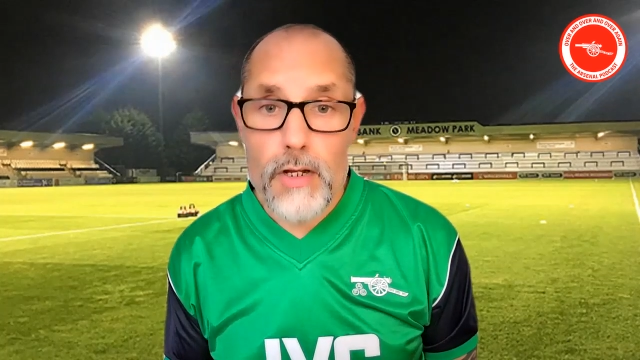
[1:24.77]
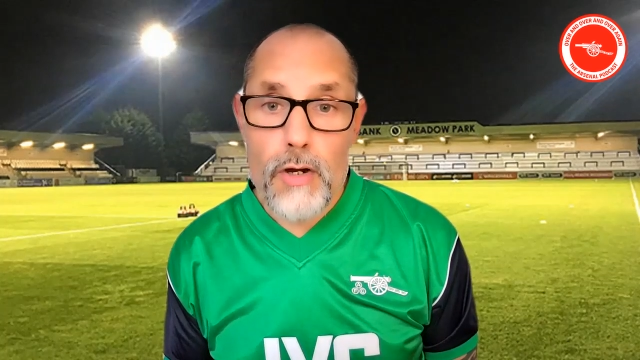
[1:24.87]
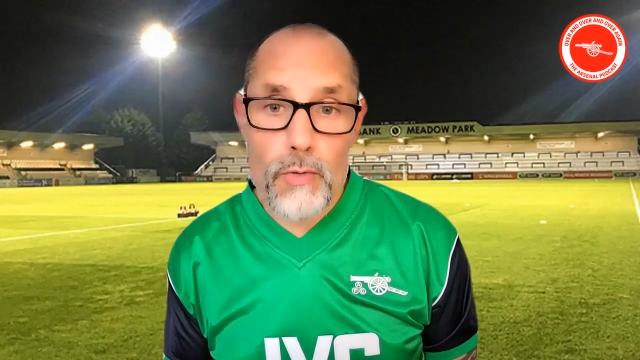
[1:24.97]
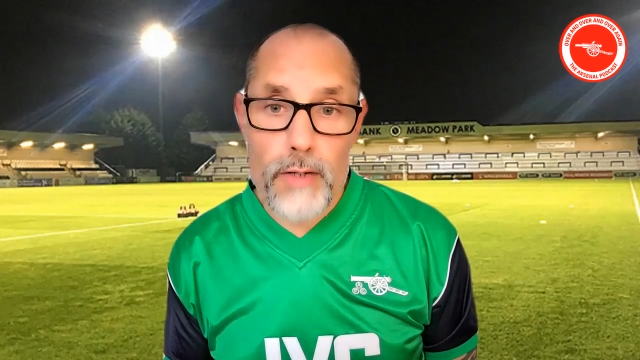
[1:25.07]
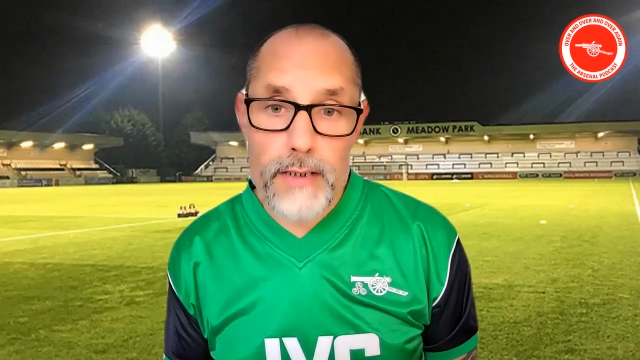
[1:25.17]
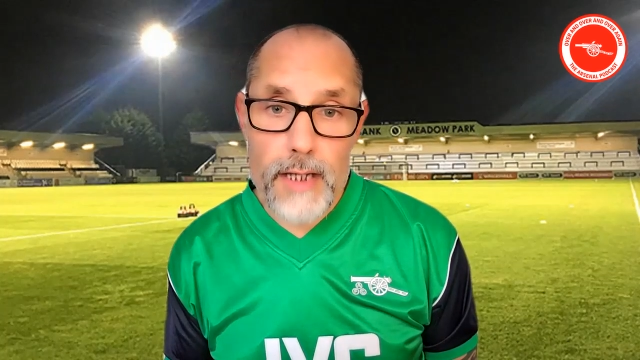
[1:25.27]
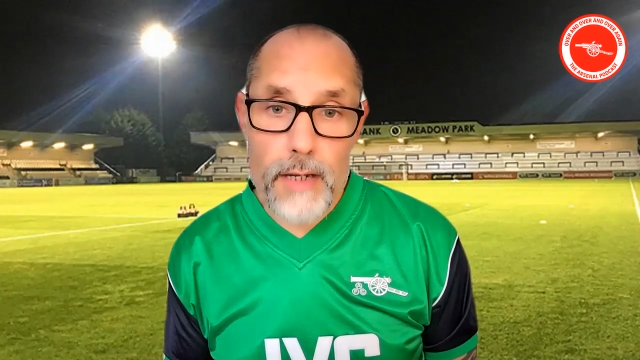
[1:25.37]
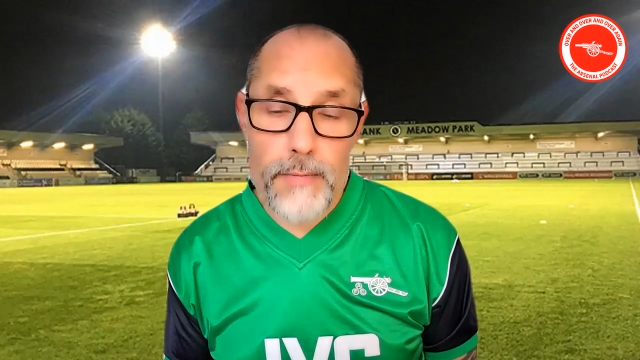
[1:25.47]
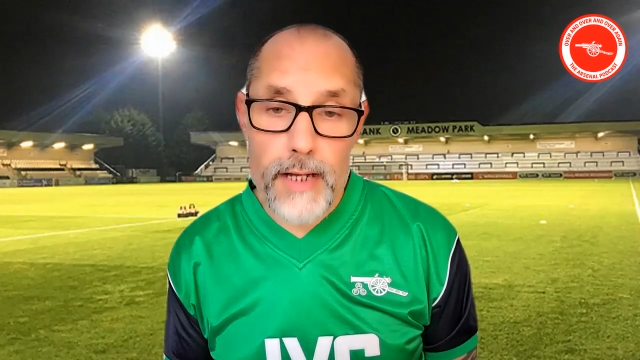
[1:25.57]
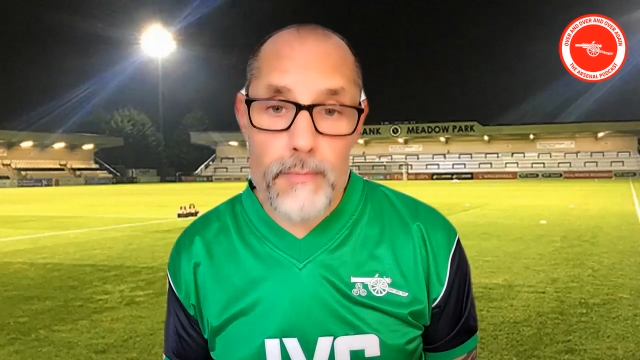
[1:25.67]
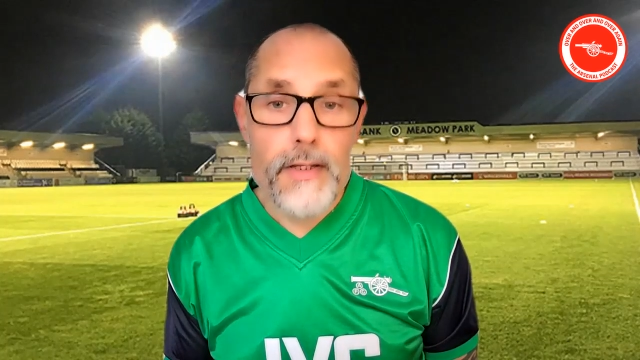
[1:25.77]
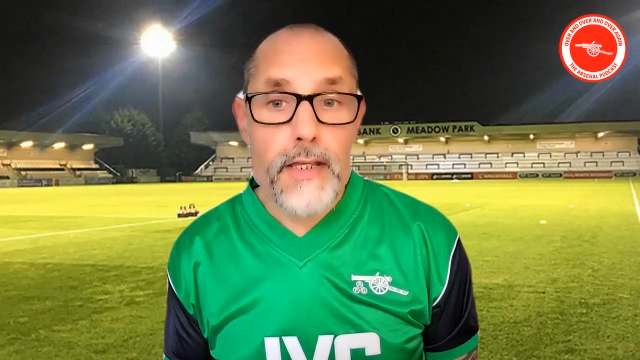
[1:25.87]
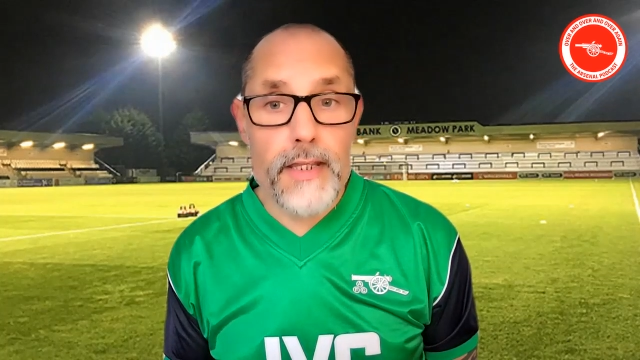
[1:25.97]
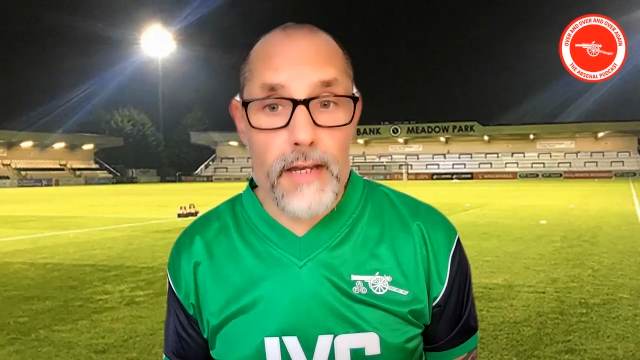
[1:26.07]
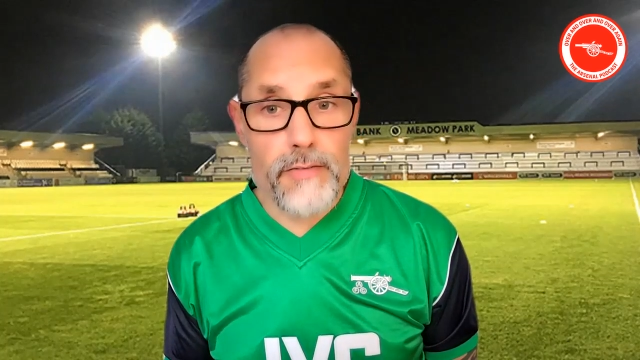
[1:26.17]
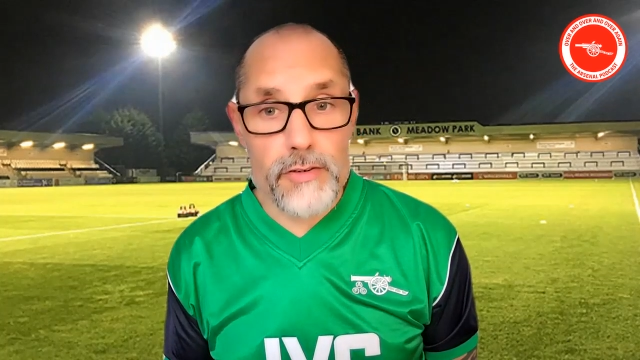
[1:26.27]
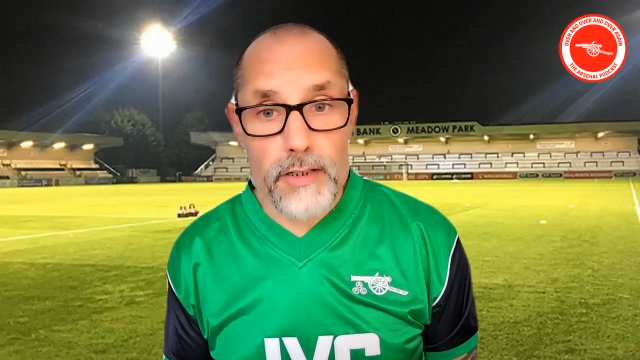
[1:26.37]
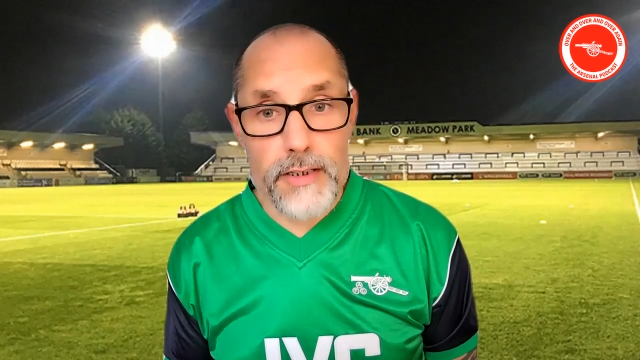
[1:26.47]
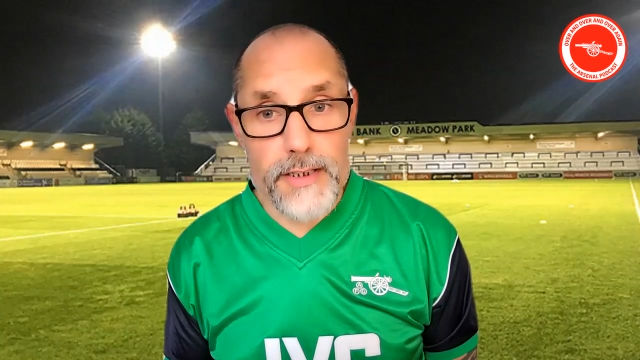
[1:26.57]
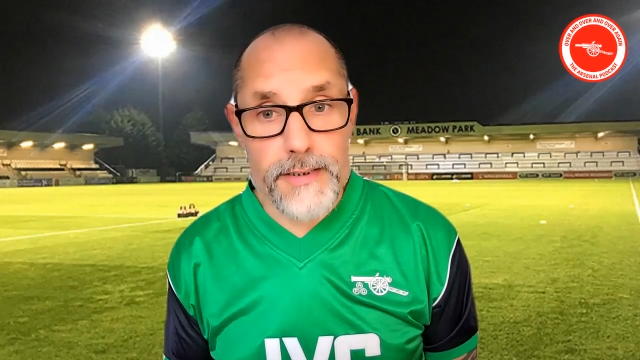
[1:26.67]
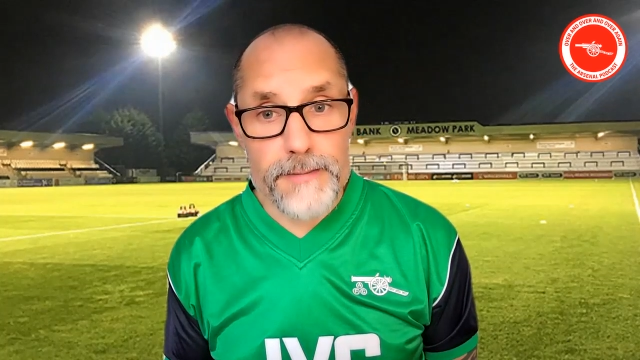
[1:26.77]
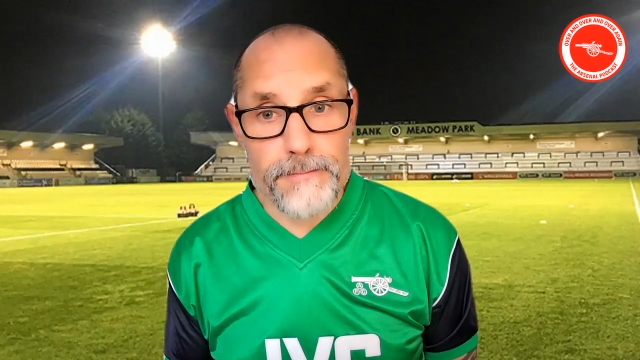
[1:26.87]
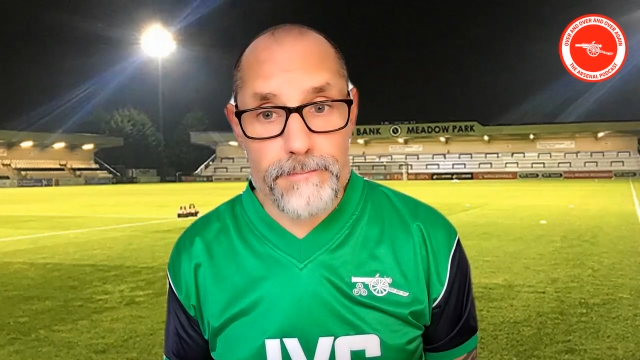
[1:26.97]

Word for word: All that's coming up the other side of this.